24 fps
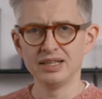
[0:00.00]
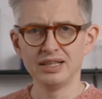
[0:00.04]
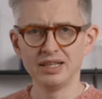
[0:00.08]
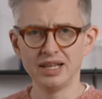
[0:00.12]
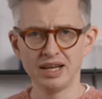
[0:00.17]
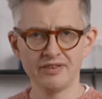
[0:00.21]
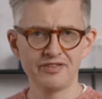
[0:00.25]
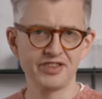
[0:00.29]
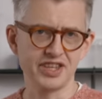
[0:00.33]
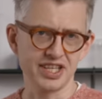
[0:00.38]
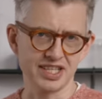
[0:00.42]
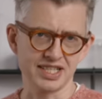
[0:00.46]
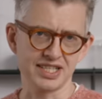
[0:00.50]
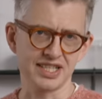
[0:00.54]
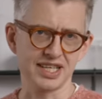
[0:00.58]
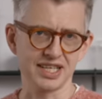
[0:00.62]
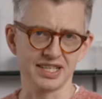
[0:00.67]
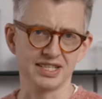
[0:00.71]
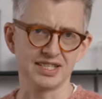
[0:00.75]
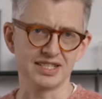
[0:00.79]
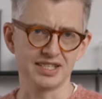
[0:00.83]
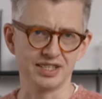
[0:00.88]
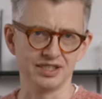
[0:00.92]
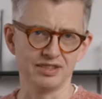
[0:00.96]
love these
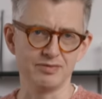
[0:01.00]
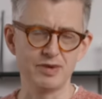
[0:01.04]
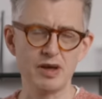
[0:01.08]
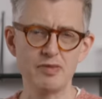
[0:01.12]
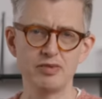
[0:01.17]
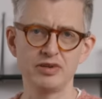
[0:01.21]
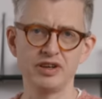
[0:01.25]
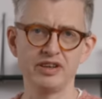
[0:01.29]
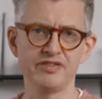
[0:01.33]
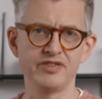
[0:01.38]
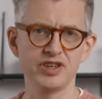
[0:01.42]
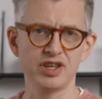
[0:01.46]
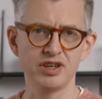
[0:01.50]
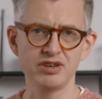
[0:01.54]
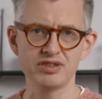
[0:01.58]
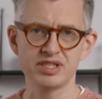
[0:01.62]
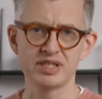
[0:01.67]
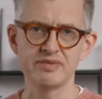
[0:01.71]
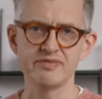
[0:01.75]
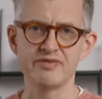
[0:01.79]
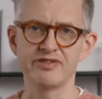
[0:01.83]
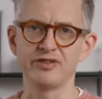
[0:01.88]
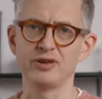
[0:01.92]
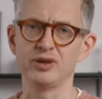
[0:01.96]
things still. People have used
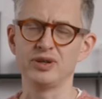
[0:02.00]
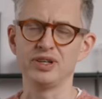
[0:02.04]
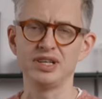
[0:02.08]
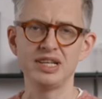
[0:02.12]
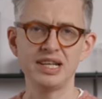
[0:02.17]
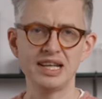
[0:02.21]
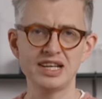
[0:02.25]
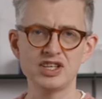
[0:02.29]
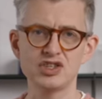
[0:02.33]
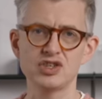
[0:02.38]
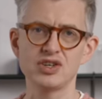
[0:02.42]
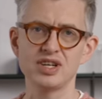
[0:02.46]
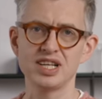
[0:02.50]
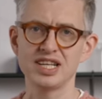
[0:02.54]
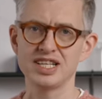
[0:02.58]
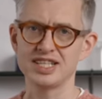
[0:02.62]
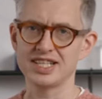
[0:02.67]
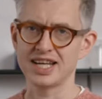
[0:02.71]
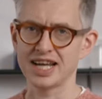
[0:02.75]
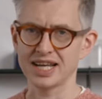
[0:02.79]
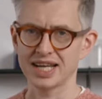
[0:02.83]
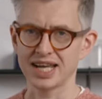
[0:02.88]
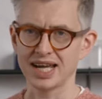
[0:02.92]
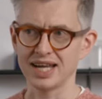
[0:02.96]
them for literally
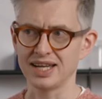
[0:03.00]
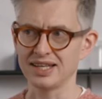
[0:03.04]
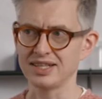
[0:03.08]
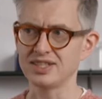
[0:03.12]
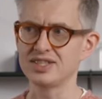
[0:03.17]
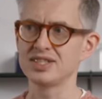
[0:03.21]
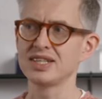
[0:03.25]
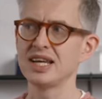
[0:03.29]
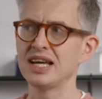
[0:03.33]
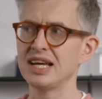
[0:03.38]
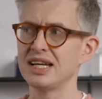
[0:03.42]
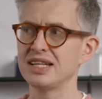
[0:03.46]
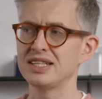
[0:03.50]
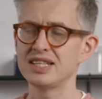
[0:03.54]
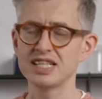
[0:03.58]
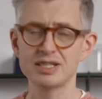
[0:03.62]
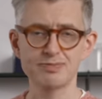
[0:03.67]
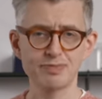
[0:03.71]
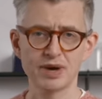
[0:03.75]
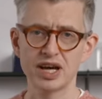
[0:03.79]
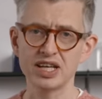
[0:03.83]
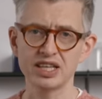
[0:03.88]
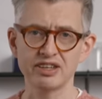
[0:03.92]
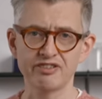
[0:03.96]
decades,
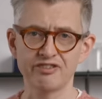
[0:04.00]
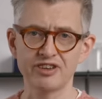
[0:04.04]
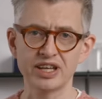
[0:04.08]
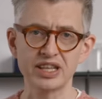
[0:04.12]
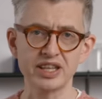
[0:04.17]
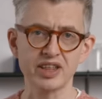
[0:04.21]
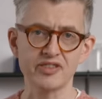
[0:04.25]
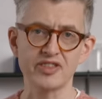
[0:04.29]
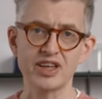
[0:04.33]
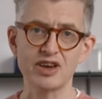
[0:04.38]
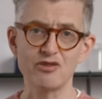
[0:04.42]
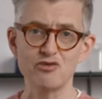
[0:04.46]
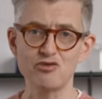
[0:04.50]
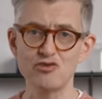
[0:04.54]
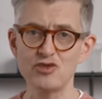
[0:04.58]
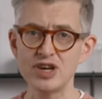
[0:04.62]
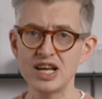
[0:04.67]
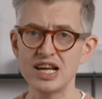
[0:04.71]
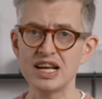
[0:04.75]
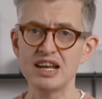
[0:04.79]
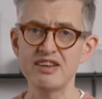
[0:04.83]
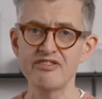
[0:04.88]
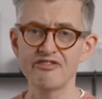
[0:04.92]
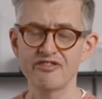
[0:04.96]
despite the fact that they're
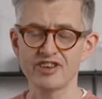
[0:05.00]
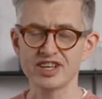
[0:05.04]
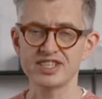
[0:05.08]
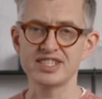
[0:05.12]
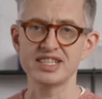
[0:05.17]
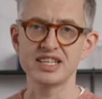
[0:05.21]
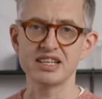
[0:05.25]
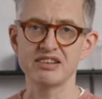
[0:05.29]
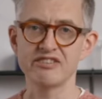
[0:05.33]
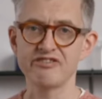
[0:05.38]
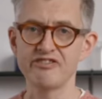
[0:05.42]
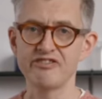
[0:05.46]
really fussy and